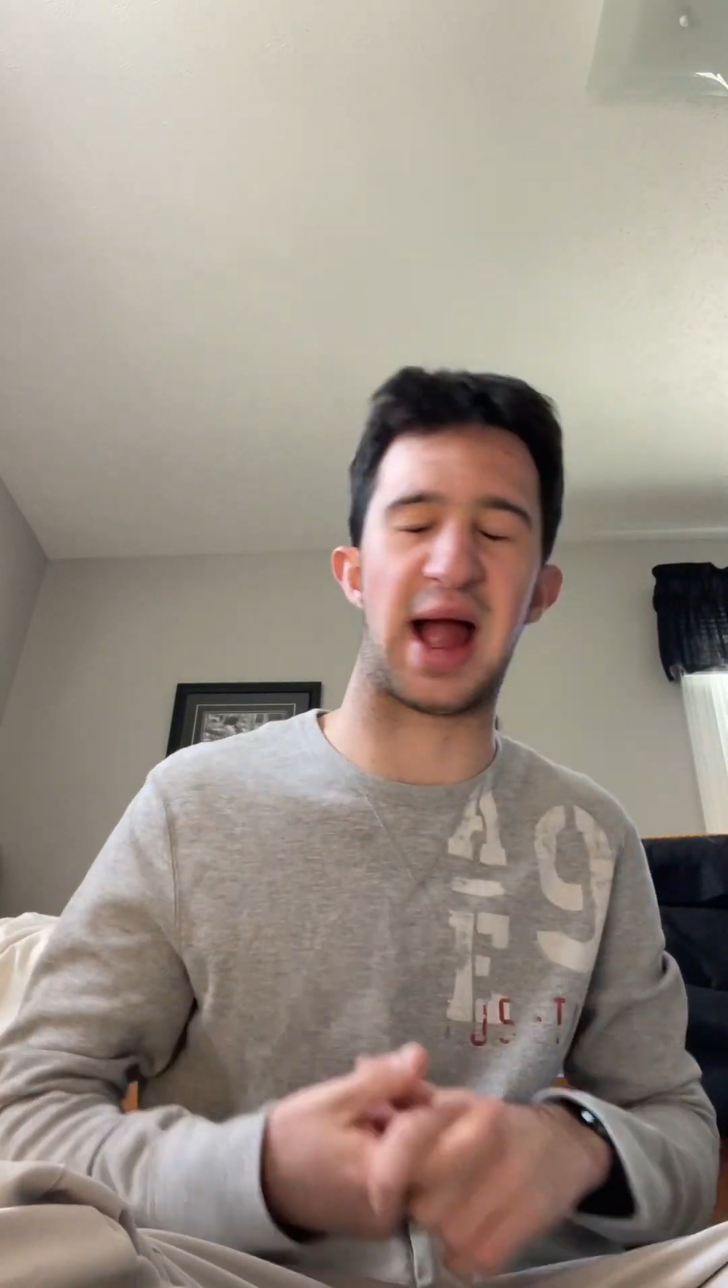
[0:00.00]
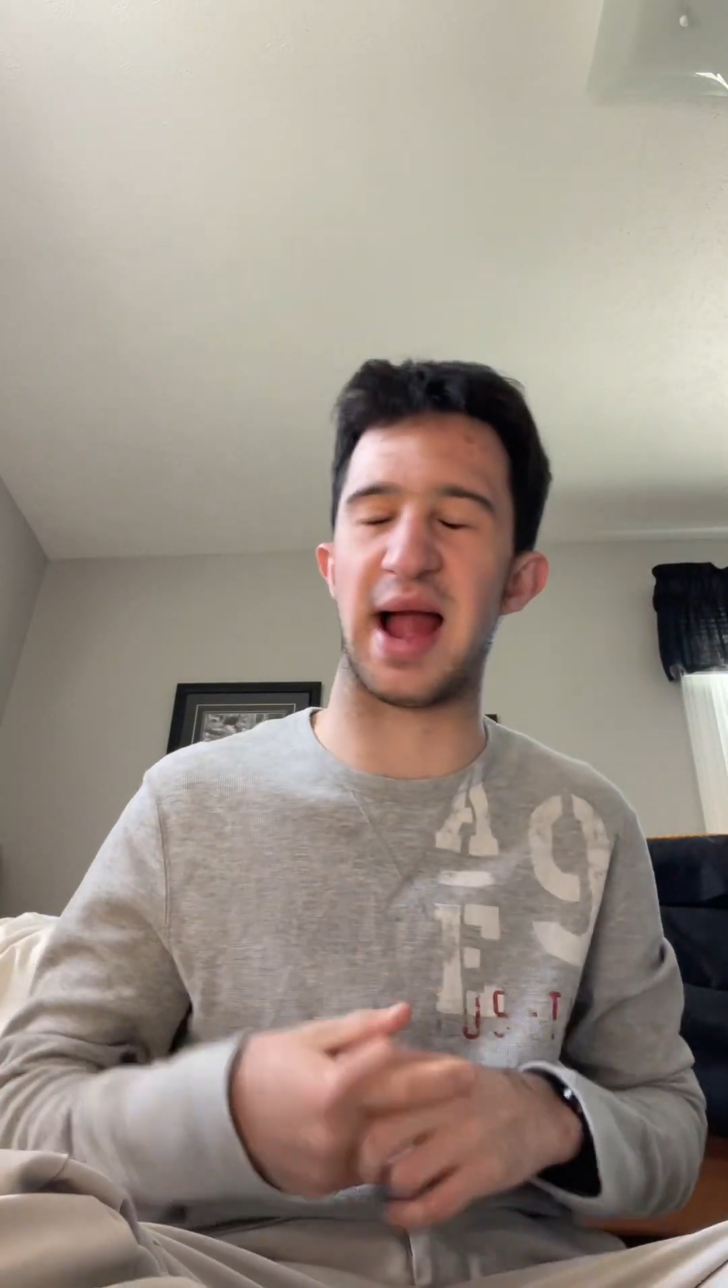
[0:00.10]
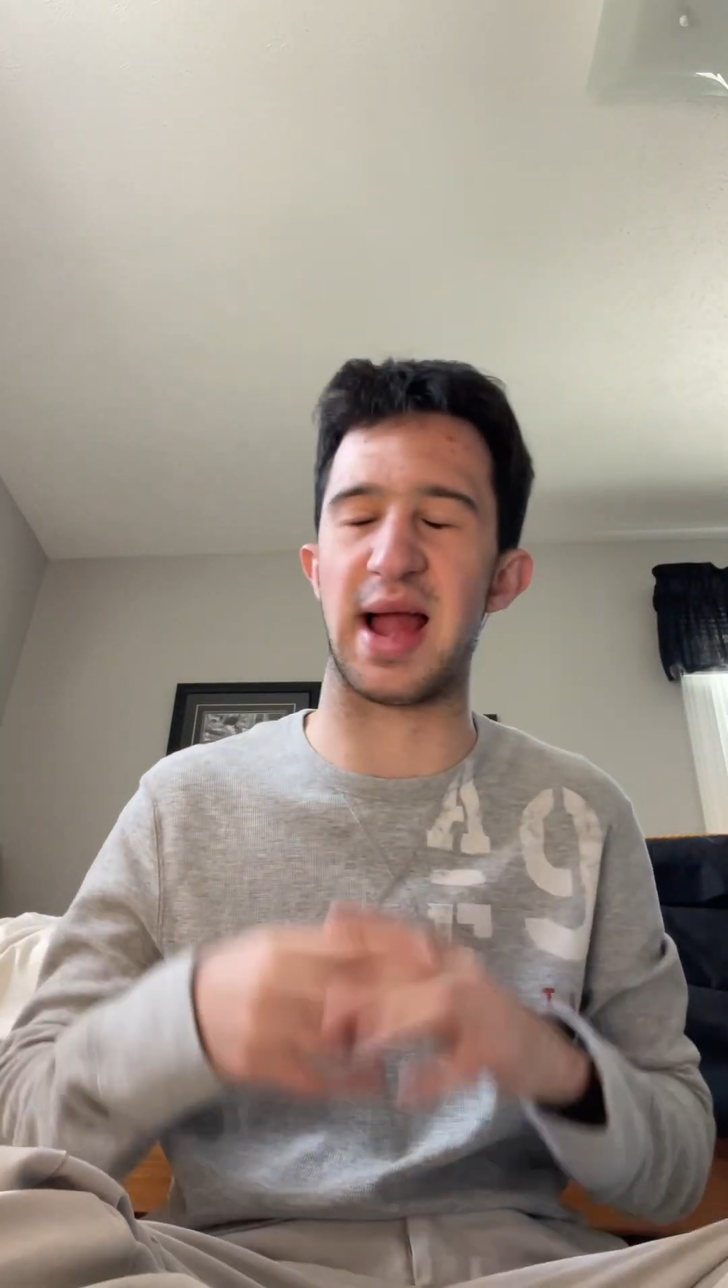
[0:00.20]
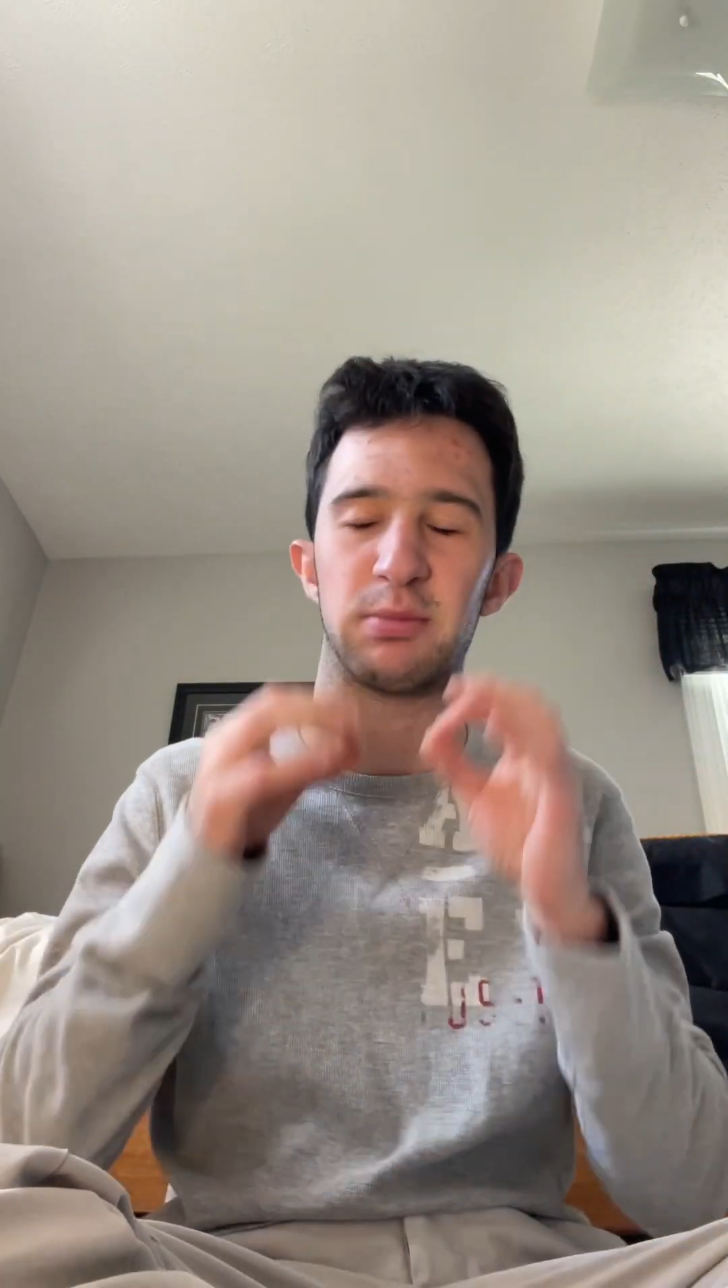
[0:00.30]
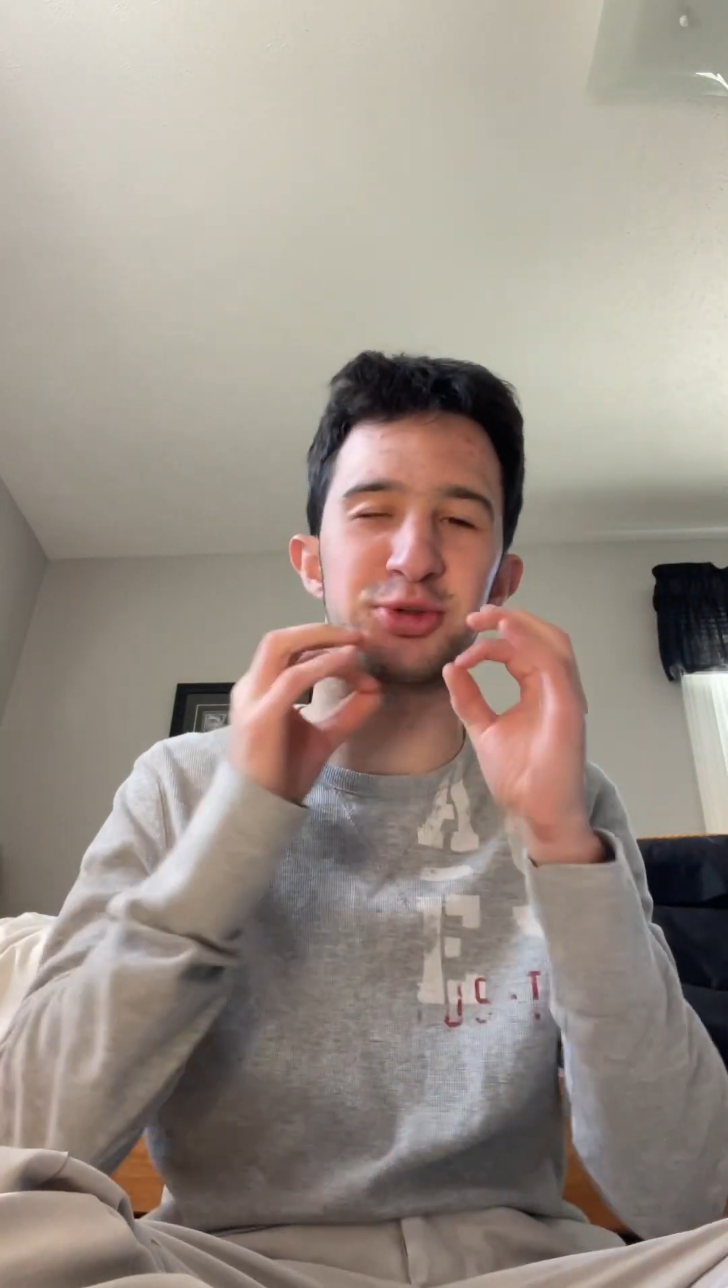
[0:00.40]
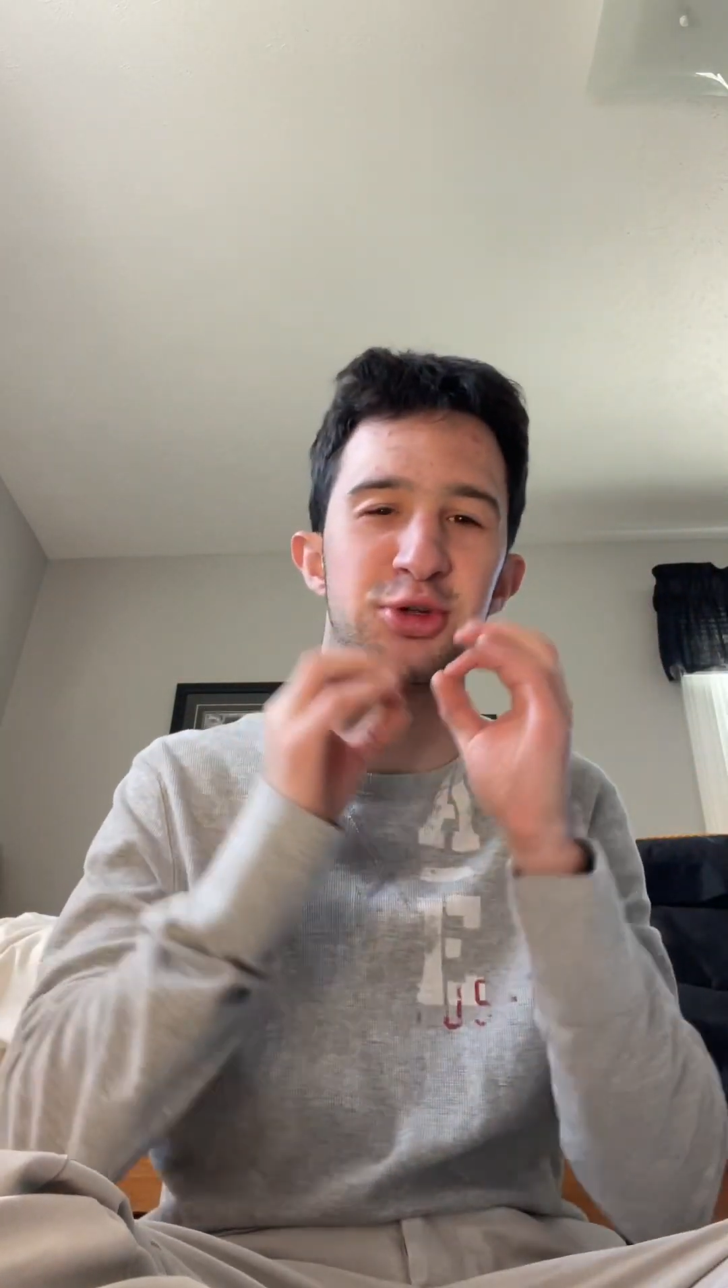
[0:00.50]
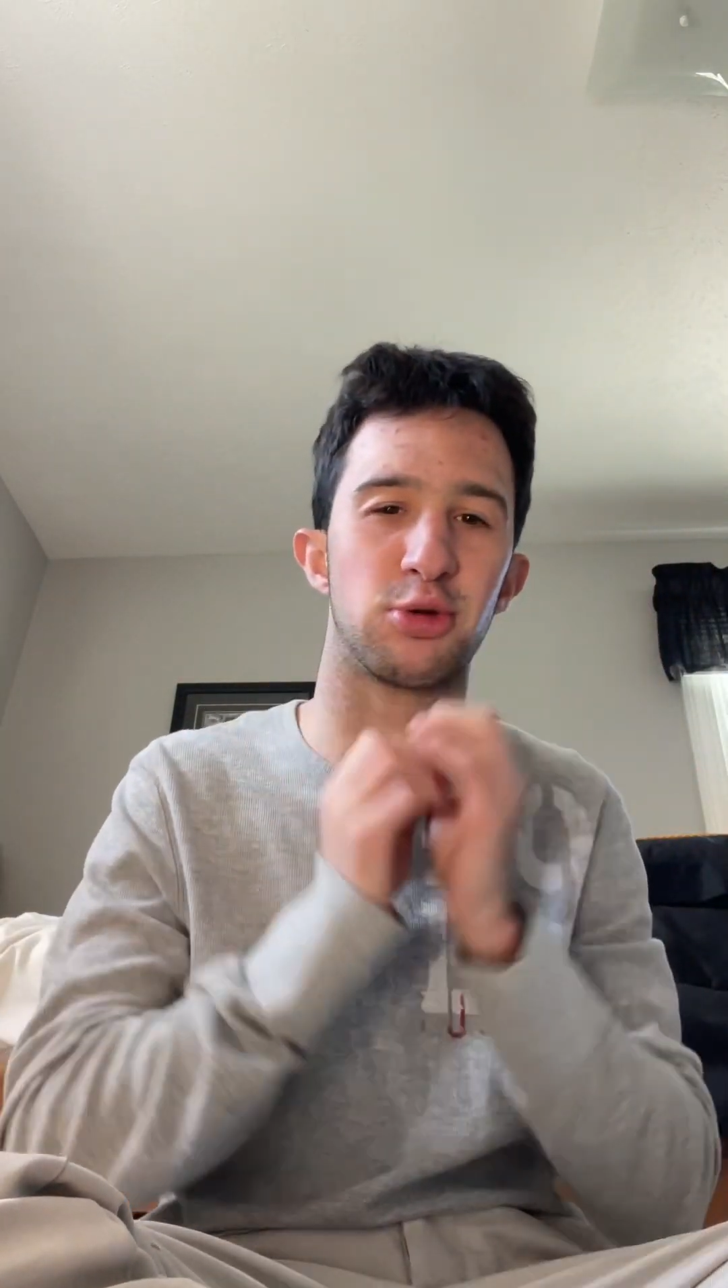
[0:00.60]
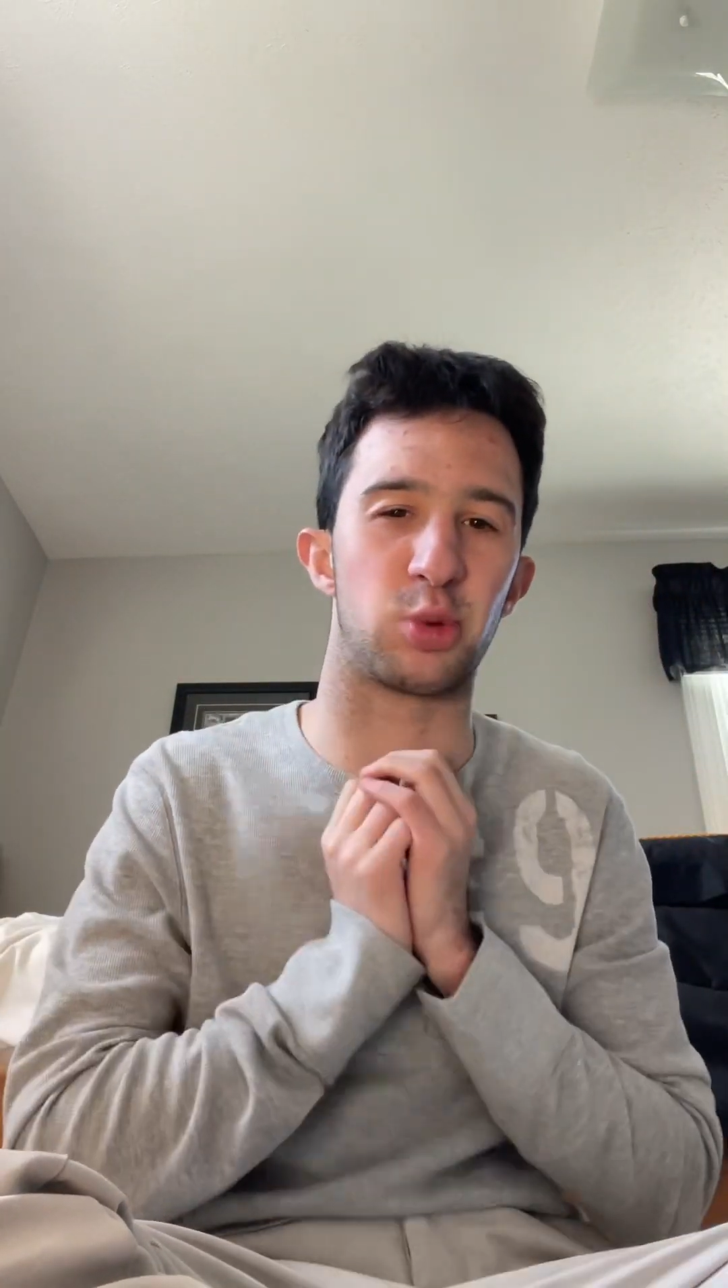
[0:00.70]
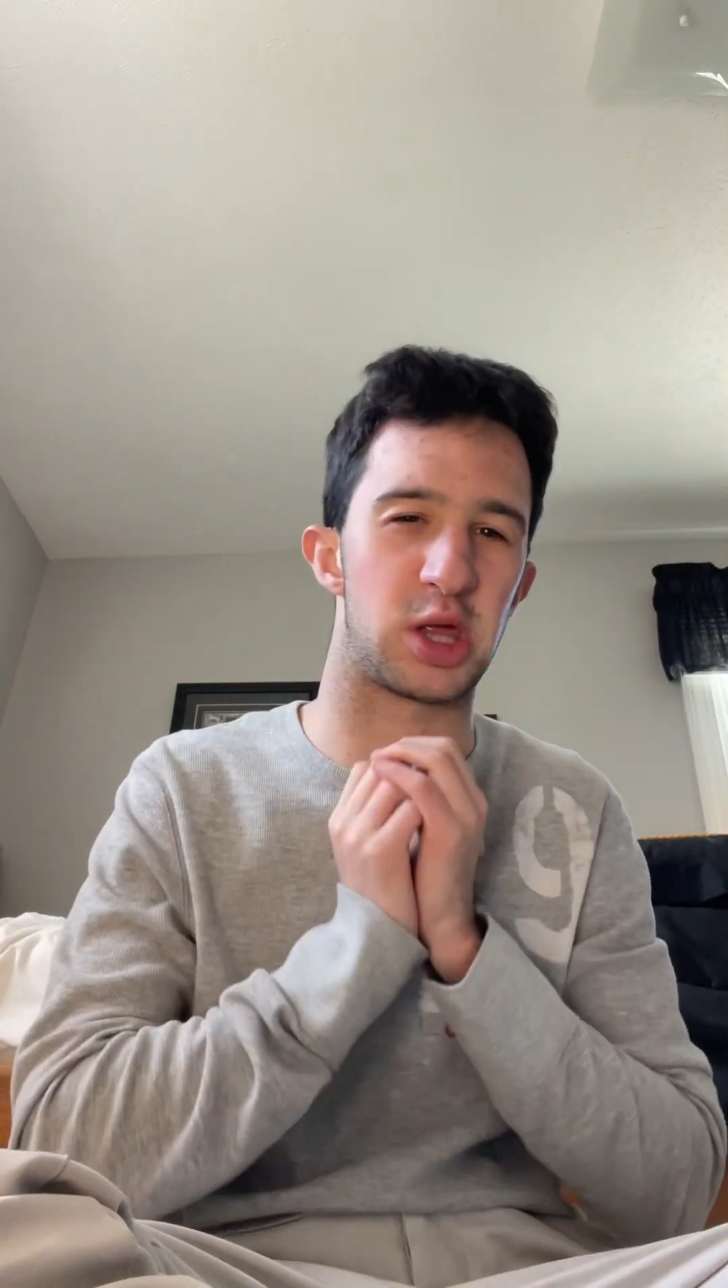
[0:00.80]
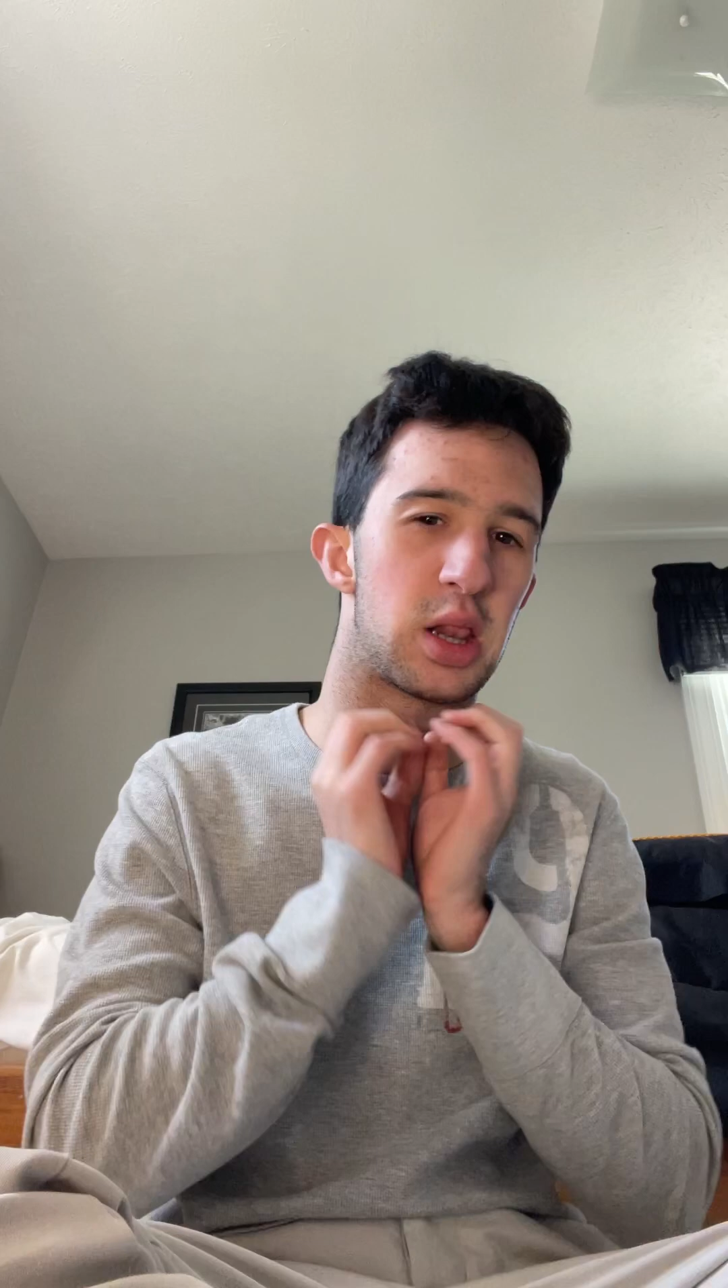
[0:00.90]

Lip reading: I absolutely